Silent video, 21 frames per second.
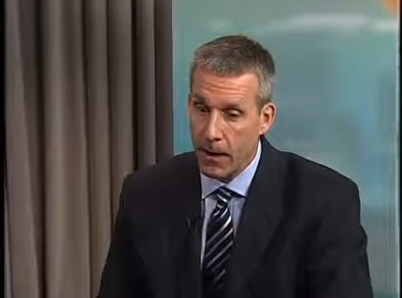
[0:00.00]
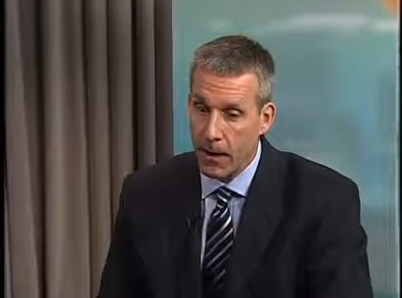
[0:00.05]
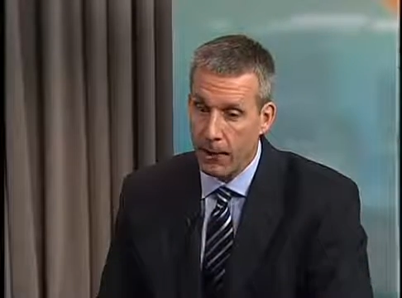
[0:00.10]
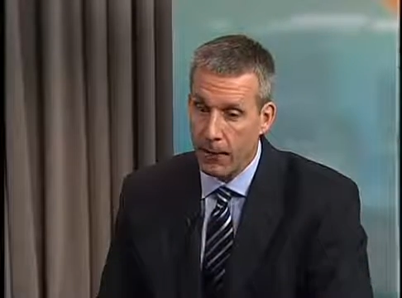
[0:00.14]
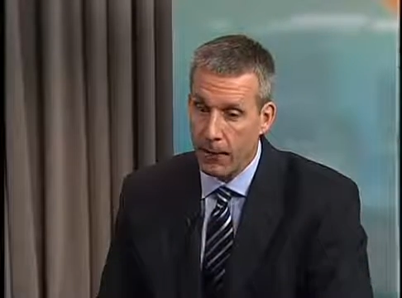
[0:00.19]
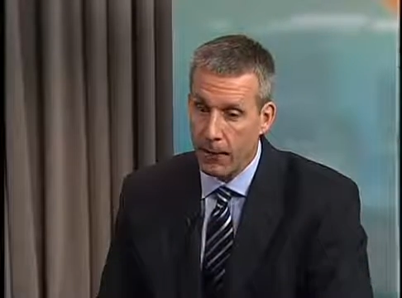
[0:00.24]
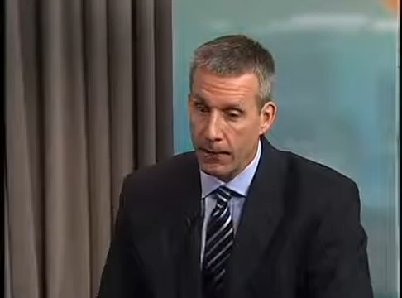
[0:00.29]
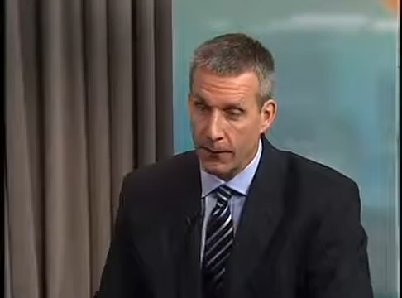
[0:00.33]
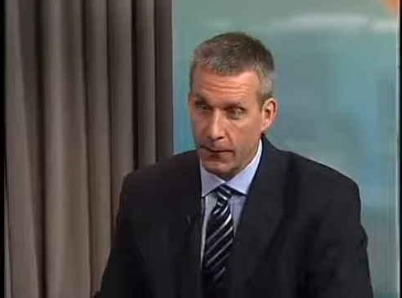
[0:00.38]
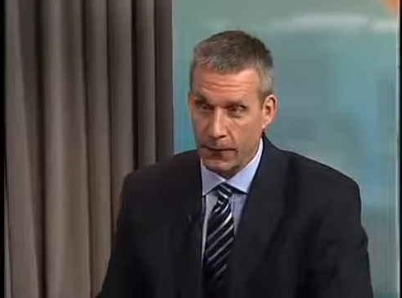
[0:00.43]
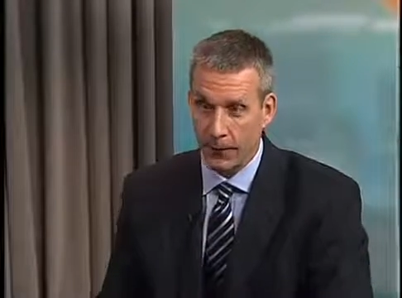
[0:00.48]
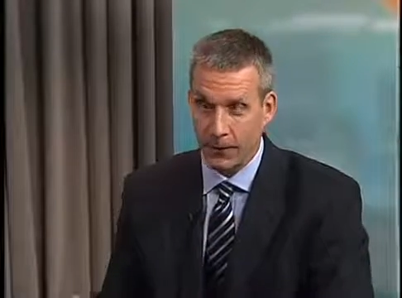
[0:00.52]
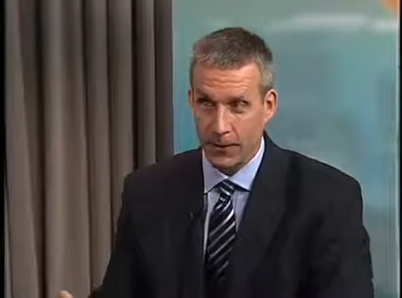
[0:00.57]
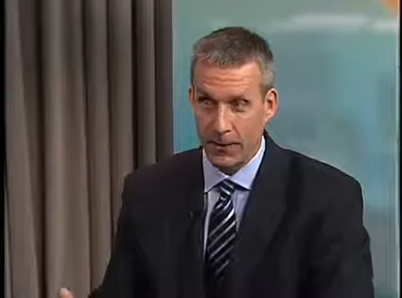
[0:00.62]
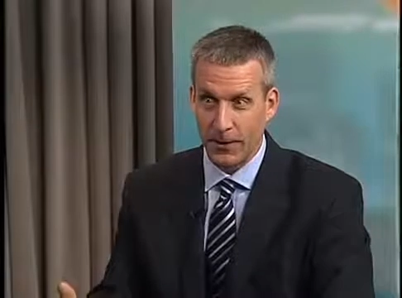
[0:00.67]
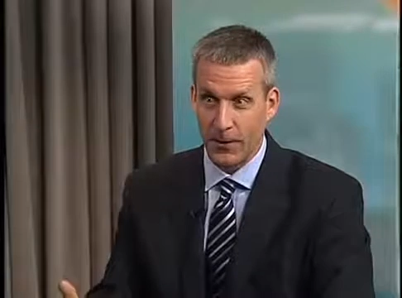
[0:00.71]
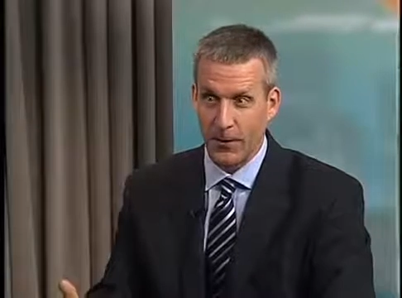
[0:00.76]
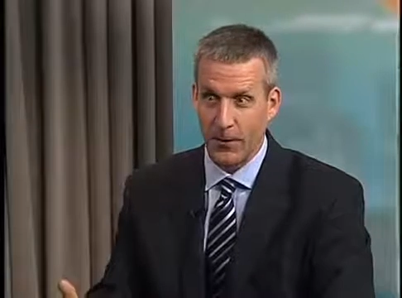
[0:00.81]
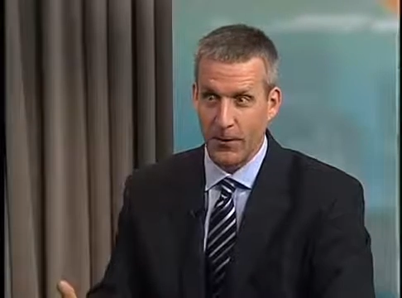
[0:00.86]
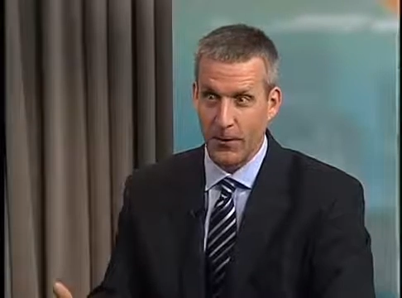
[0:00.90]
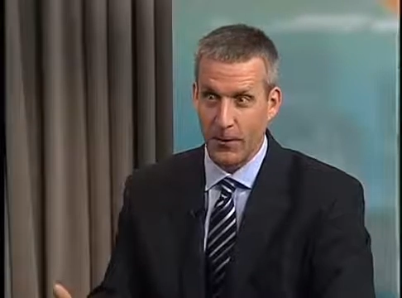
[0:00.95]
and then
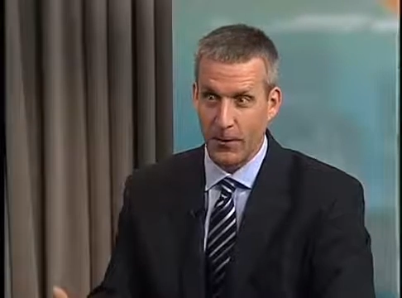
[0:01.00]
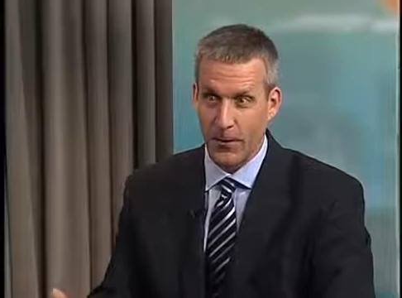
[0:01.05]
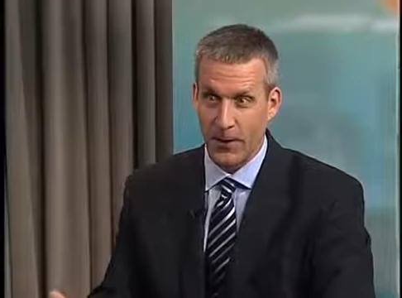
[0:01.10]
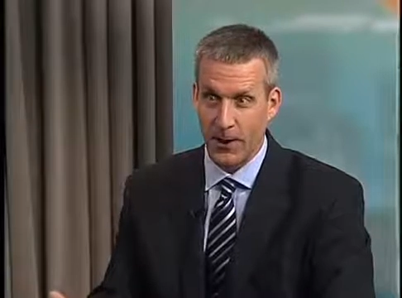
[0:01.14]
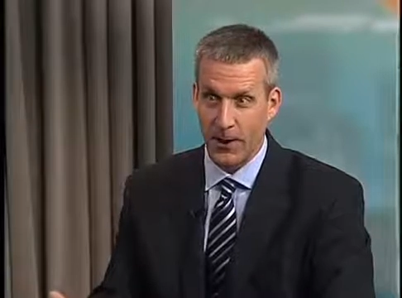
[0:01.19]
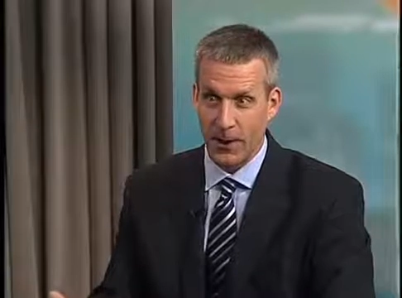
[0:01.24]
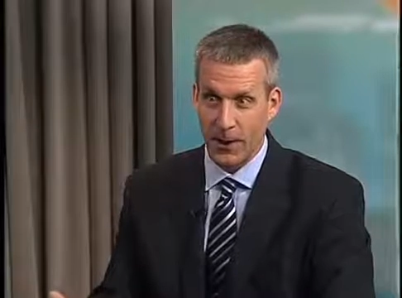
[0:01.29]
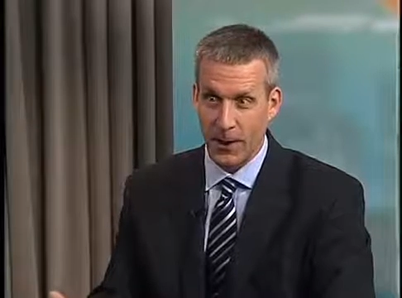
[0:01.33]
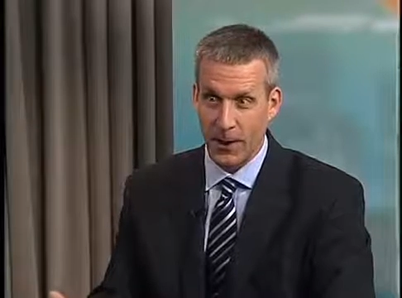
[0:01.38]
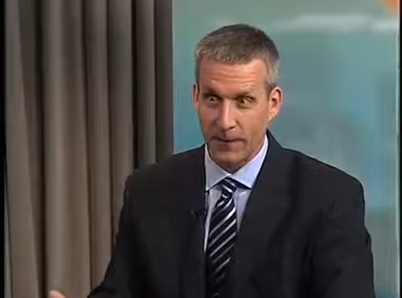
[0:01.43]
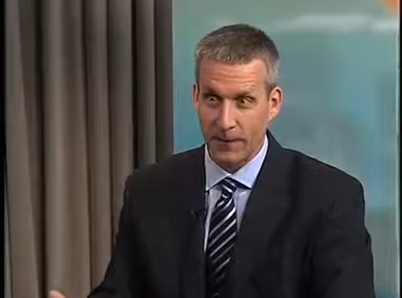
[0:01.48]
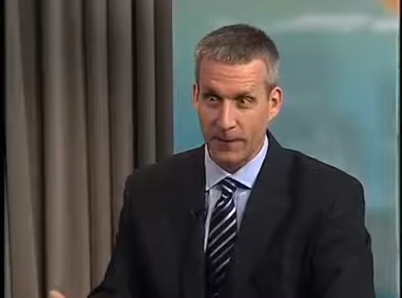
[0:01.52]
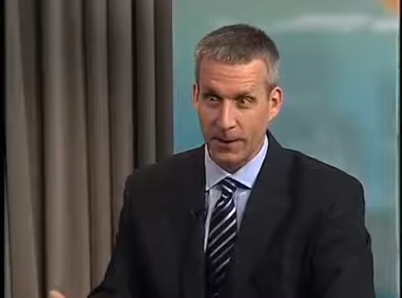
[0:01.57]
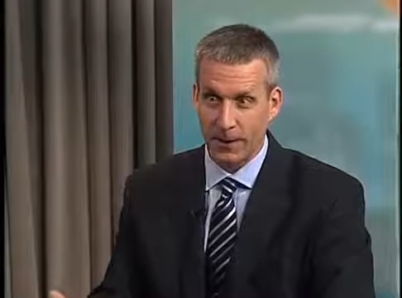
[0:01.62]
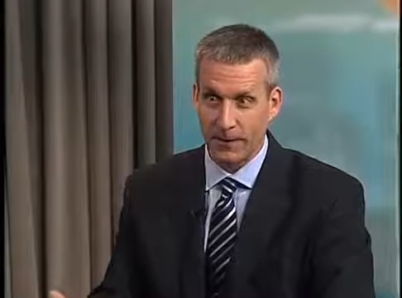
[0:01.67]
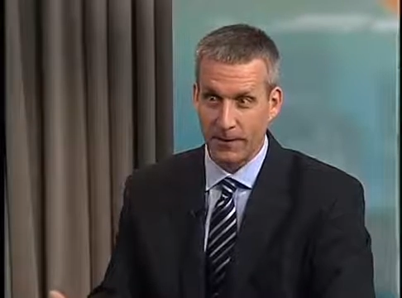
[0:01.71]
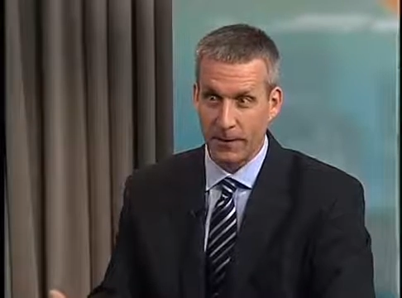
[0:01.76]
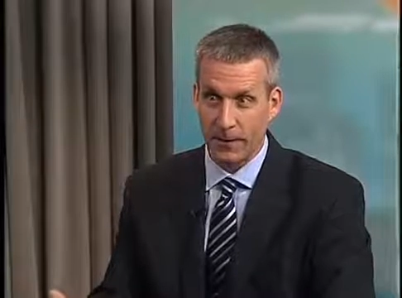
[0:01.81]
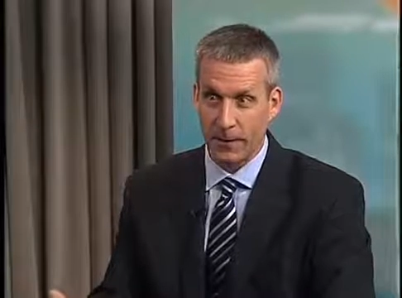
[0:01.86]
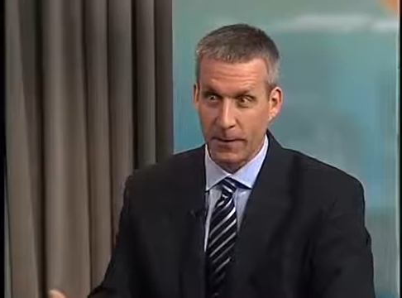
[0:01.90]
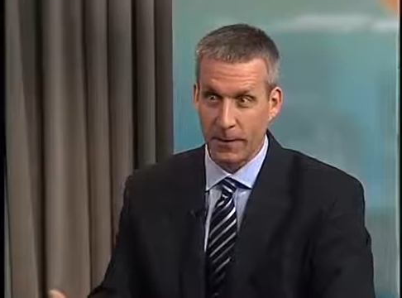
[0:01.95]
certainly
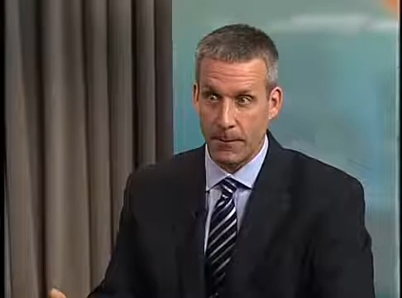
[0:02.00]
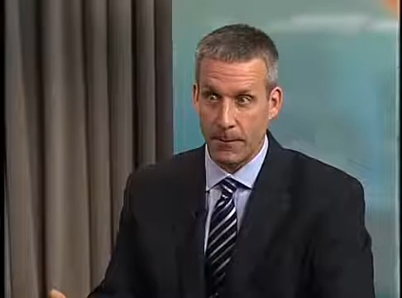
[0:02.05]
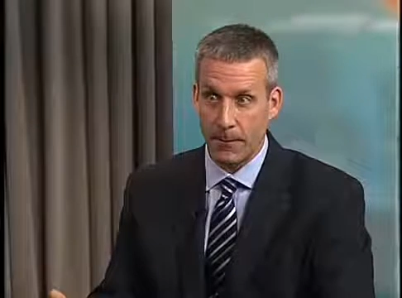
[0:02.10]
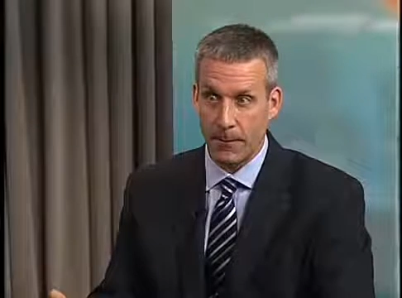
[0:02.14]
caregiving is going